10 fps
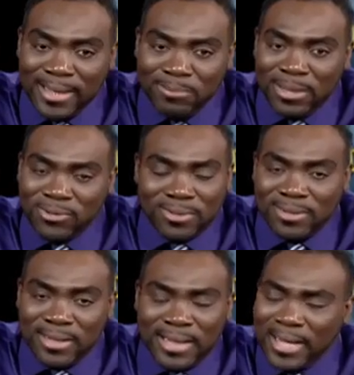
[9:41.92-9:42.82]
I mean, there's
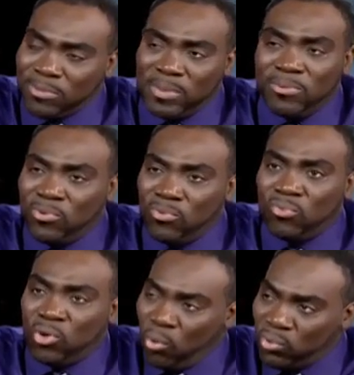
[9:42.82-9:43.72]
lots of people
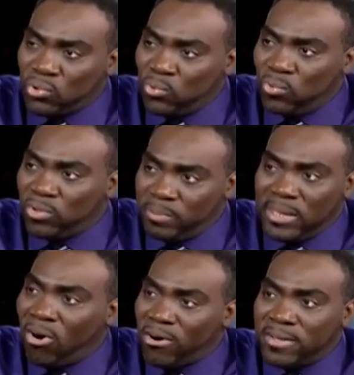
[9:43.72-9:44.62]
who go to school to
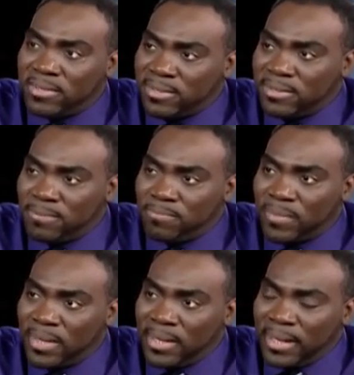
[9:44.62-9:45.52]
be artists
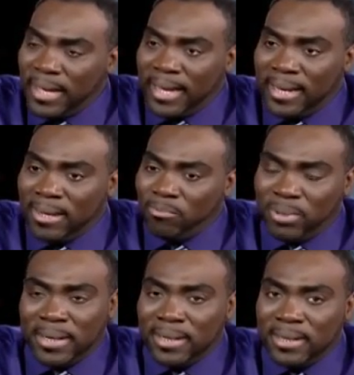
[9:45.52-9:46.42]
Mm. And
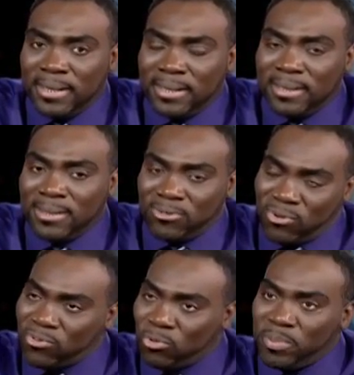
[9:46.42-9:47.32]
but there's
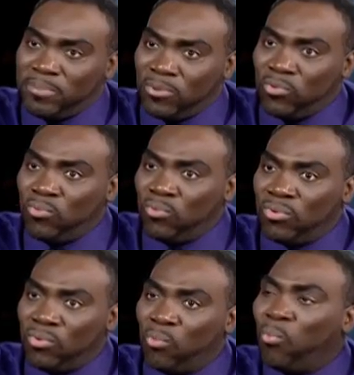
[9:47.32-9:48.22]
also people who
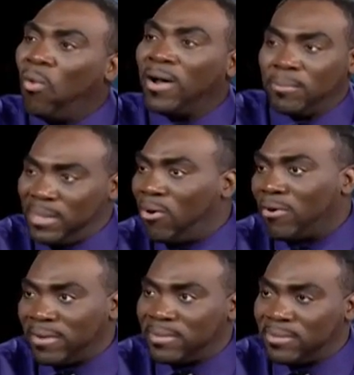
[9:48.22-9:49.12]
want to be
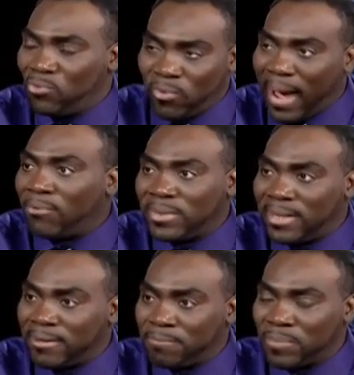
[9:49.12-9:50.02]
artists who are out
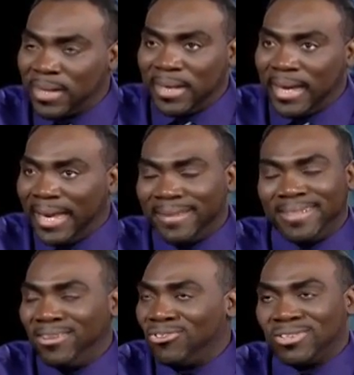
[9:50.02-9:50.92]
there,
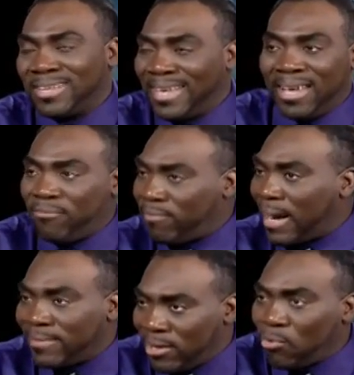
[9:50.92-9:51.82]
and they just can't
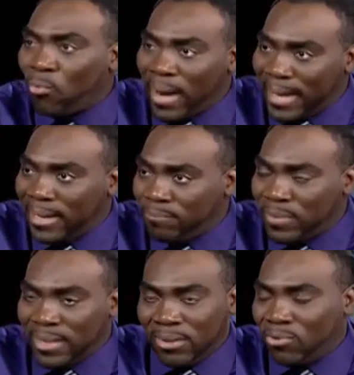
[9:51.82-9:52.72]
find their way,
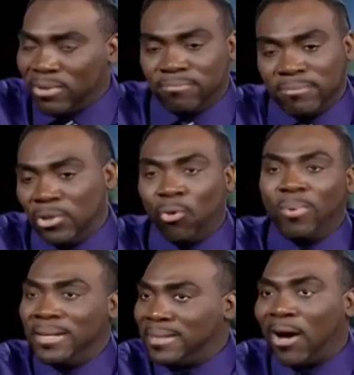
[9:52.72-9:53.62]
or
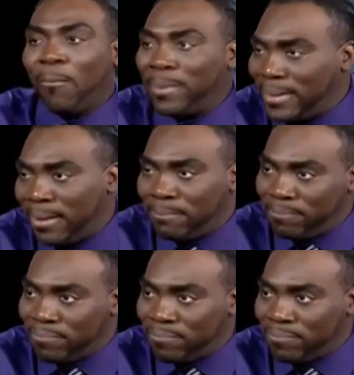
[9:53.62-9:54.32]
nobody's helping them.